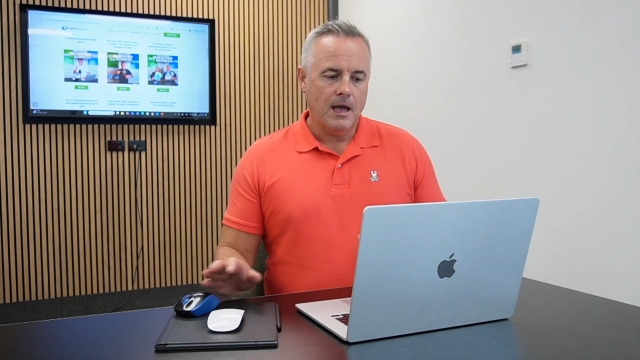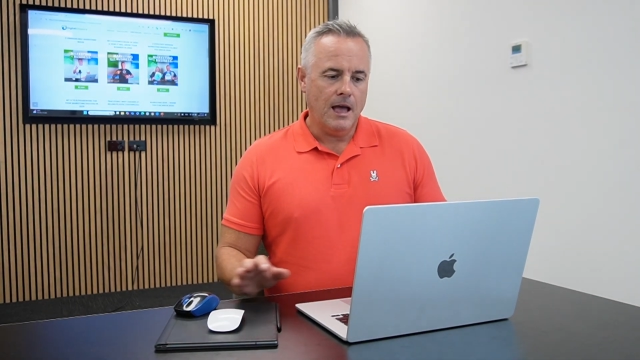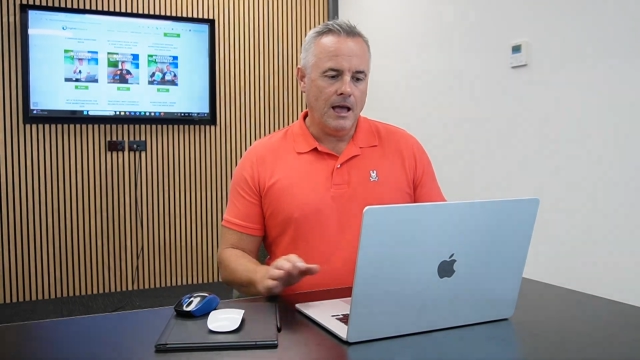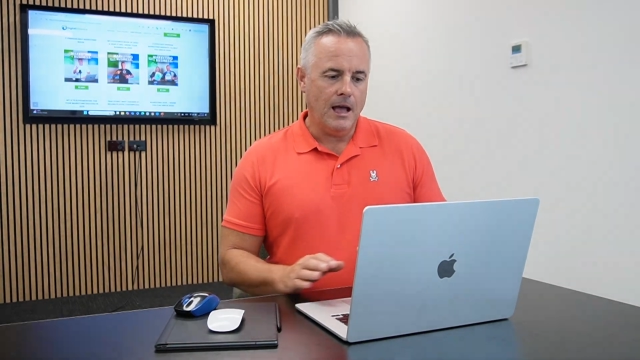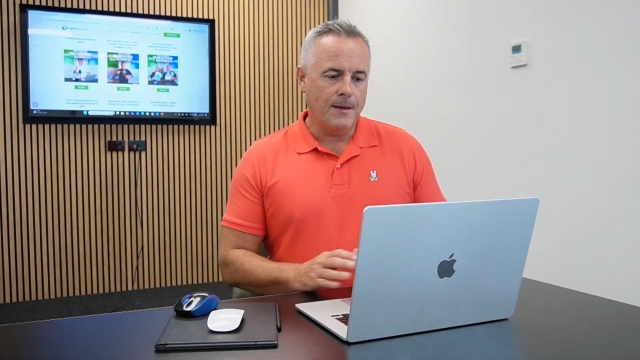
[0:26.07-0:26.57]

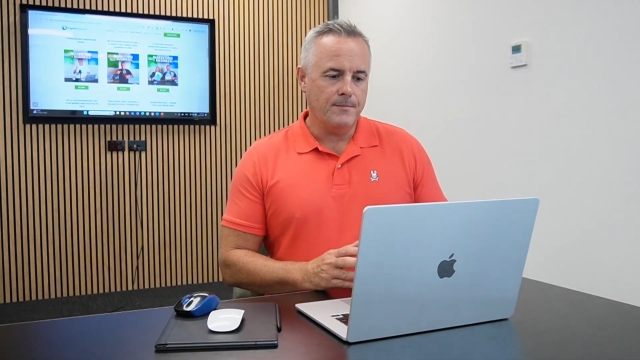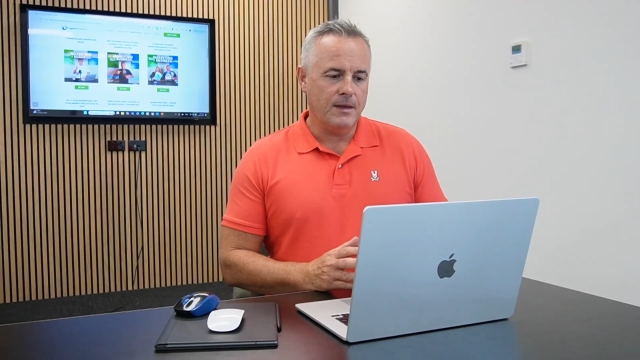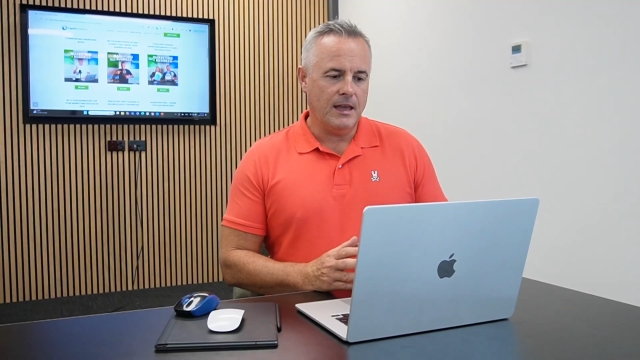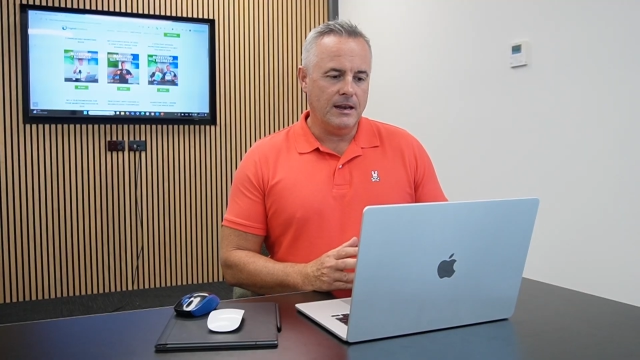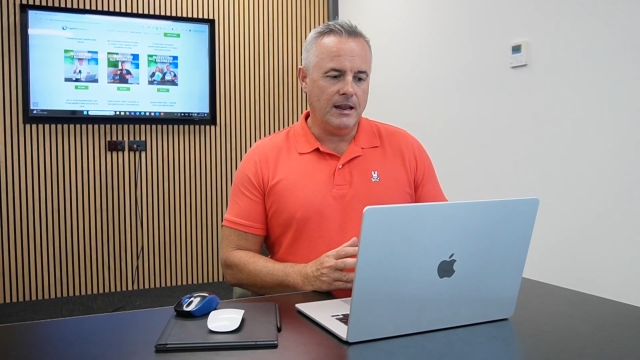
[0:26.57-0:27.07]

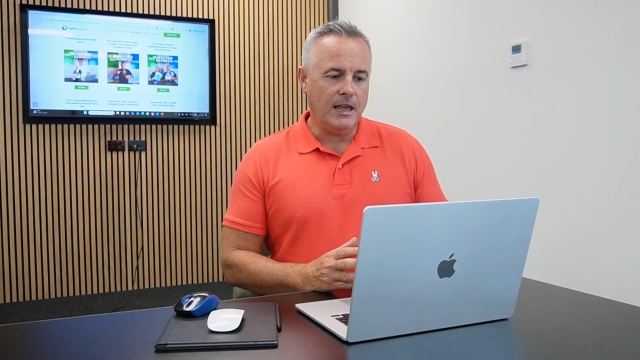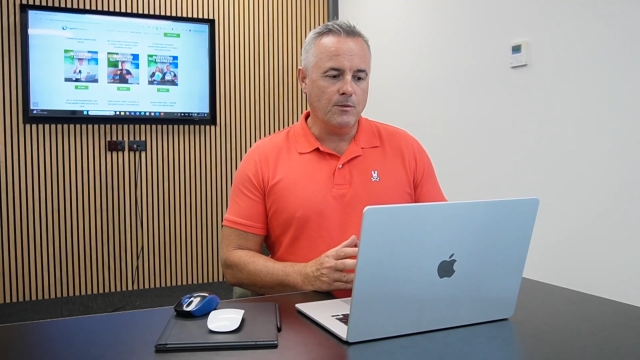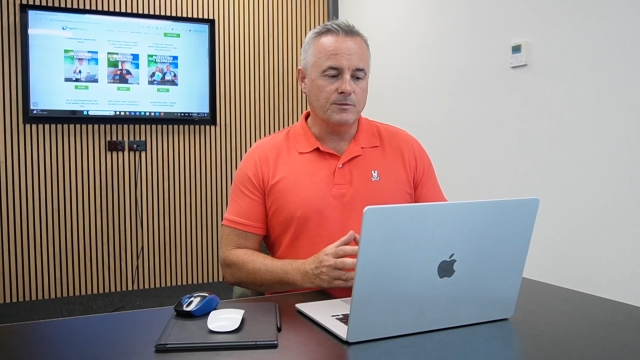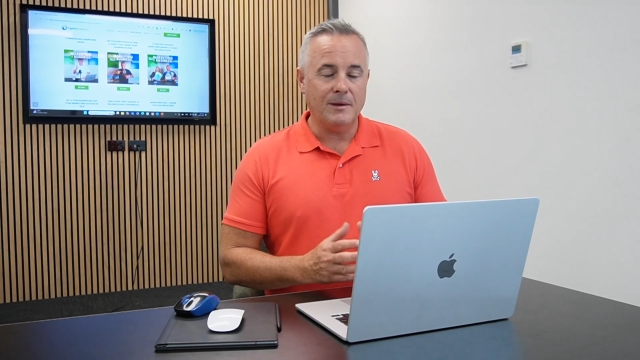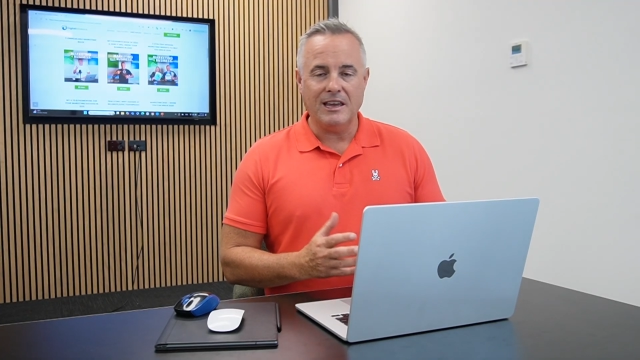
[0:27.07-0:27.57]
and he
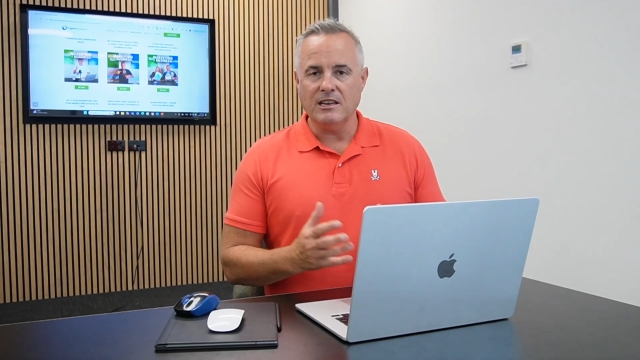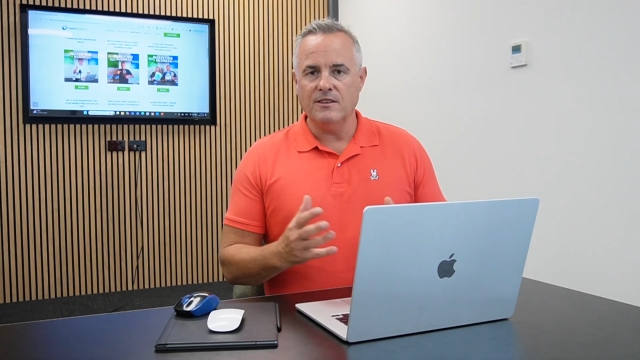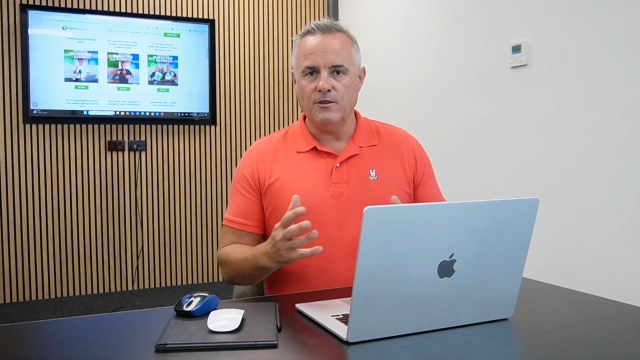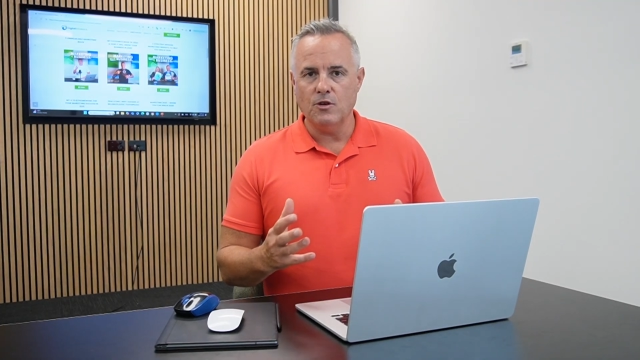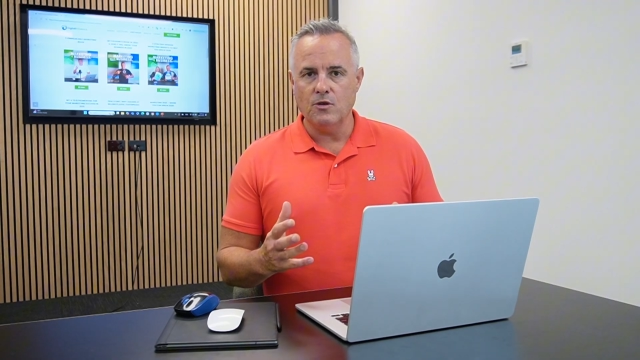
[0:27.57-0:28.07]
was being
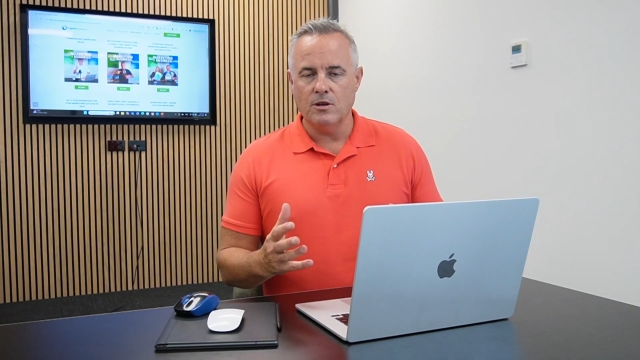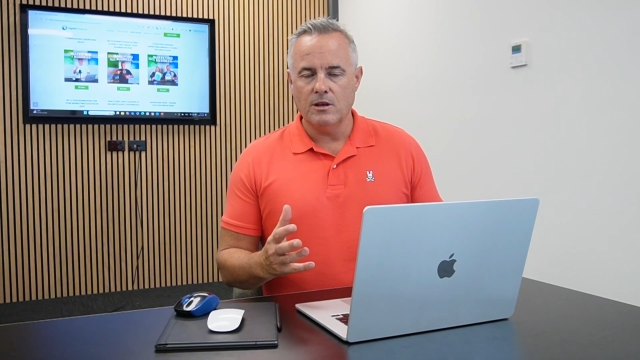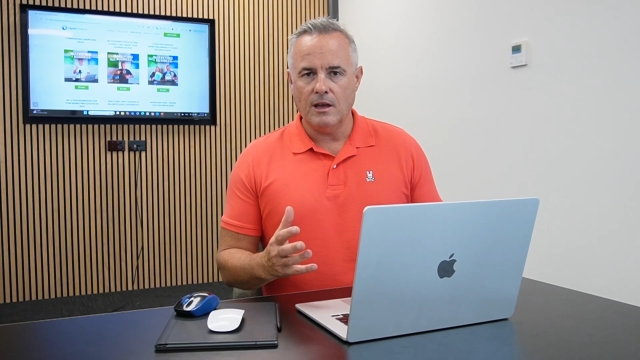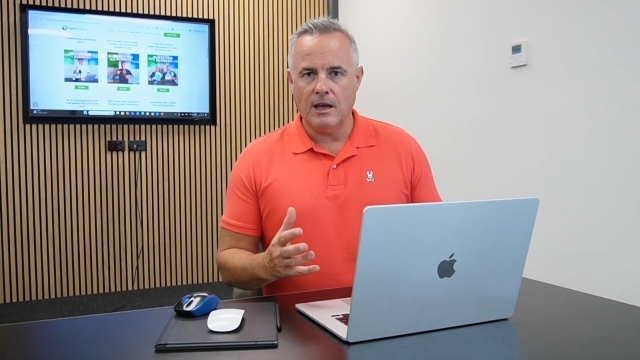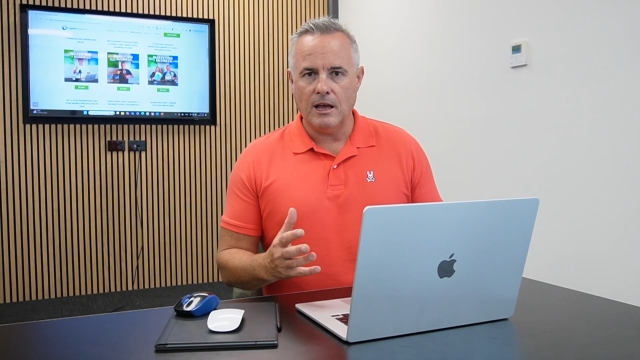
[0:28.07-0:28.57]
interviewed
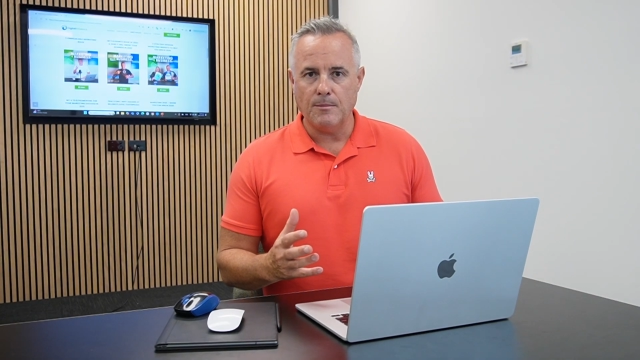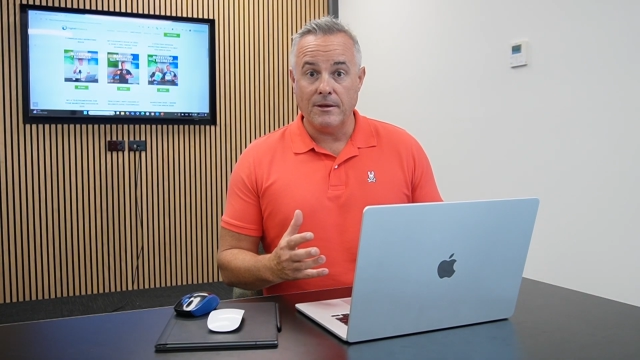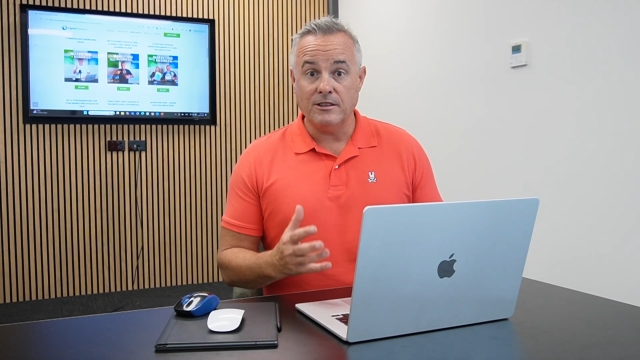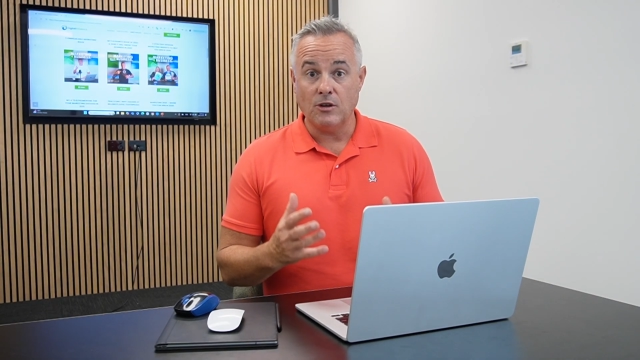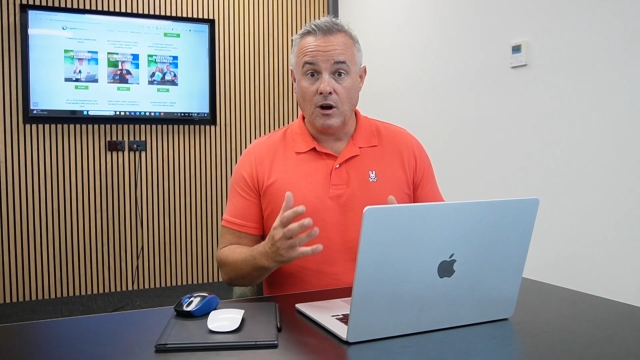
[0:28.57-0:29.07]

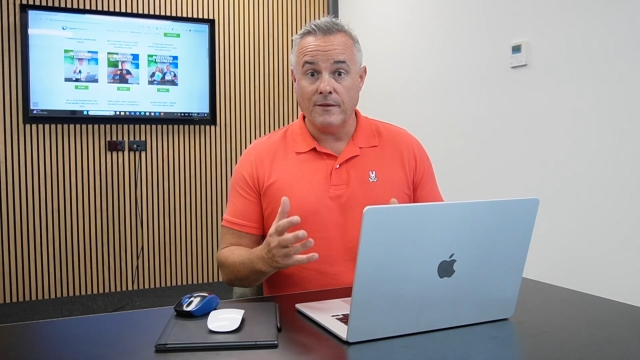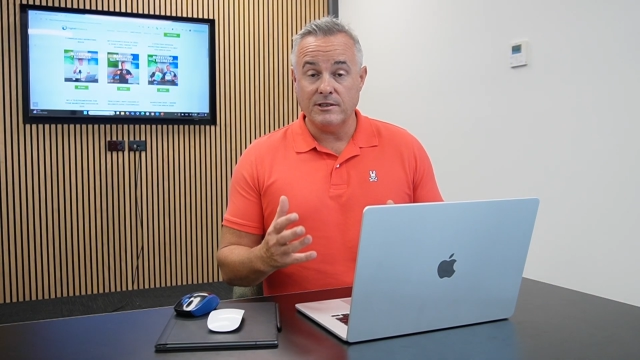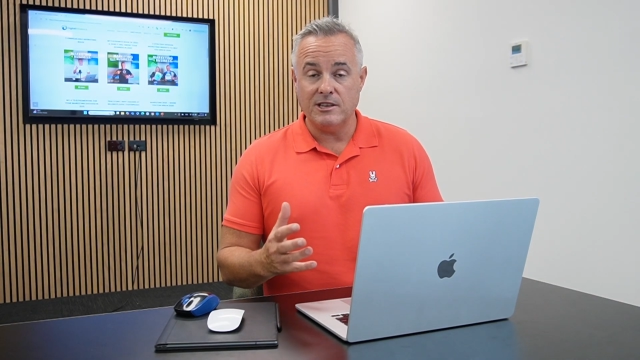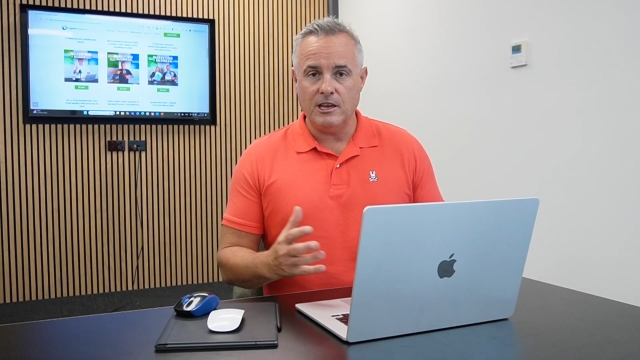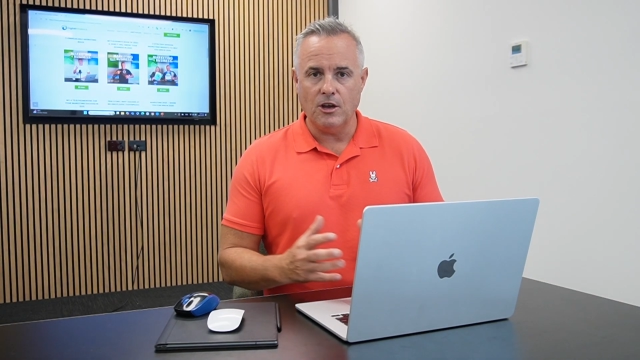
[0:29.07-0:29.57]
by the Diary of a
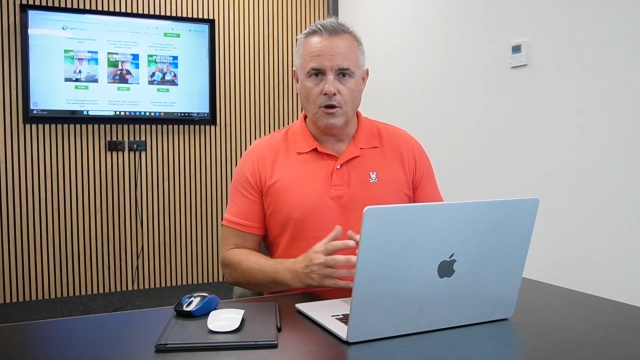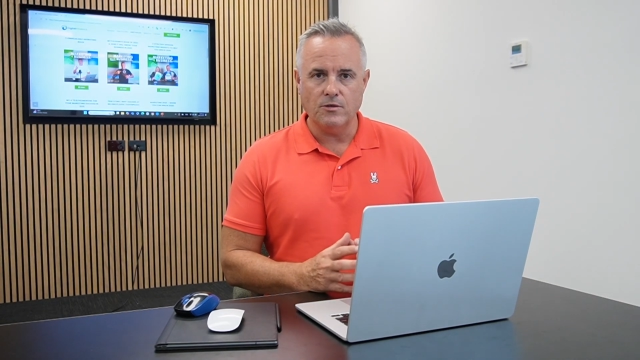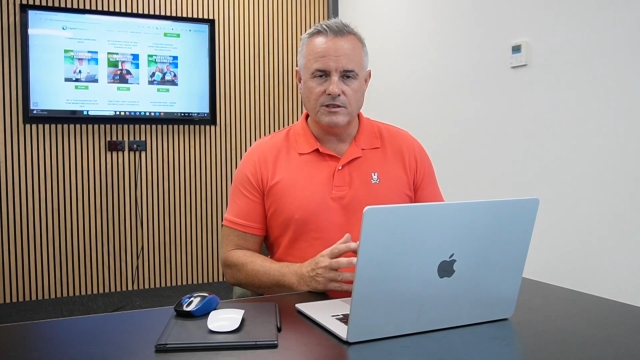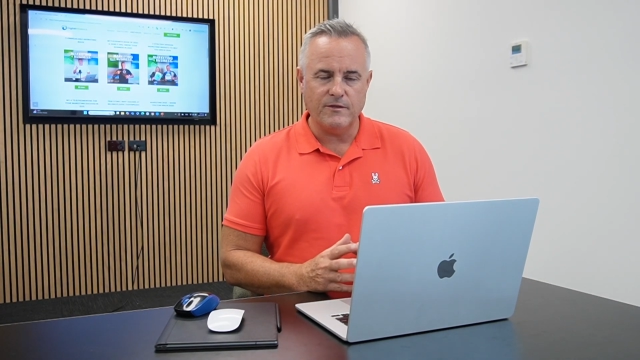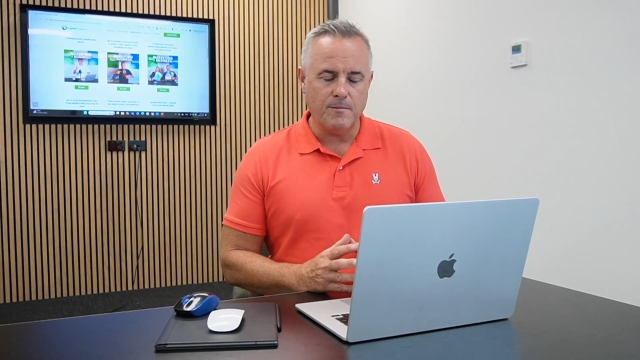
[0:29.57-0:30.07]

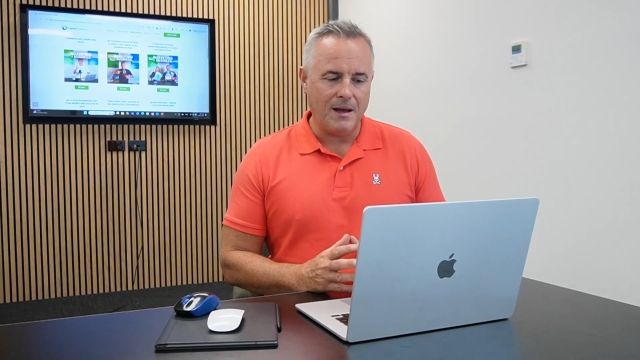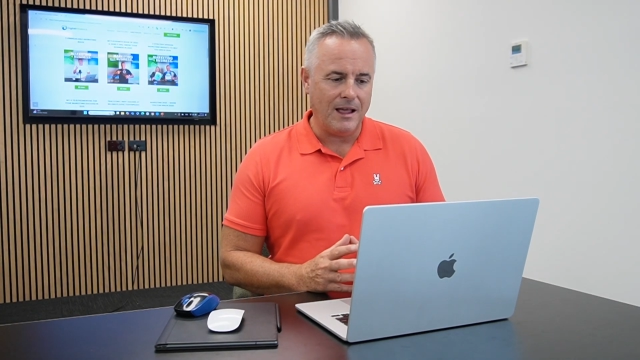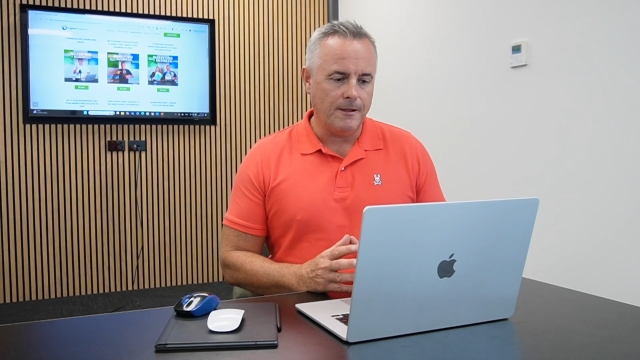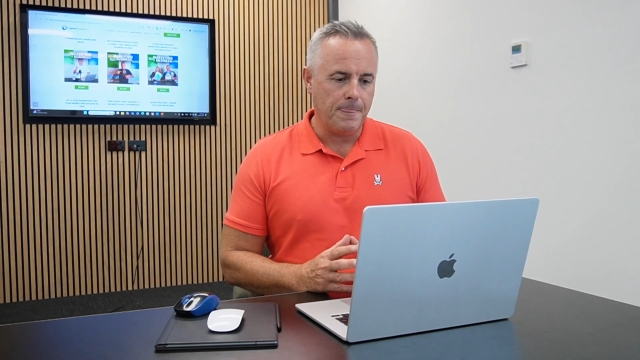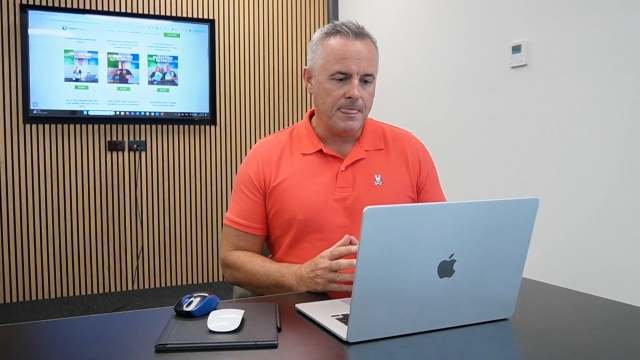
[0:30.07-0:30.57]
CEO, Stephen
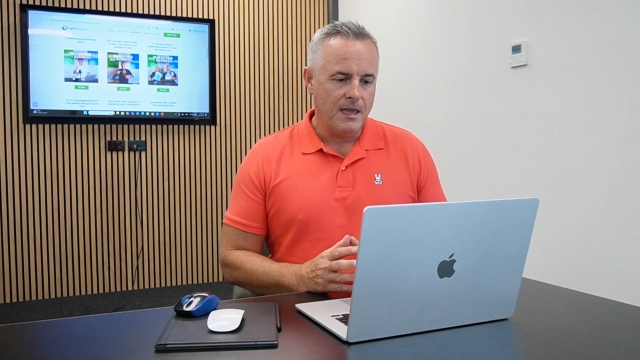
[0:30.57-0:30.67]
Bartlett,